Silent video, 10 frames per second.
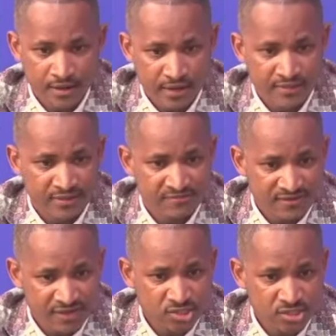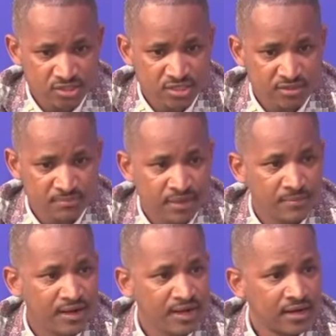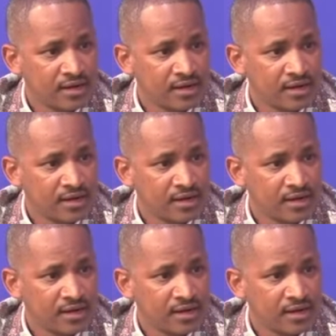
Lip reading: In the event that Baba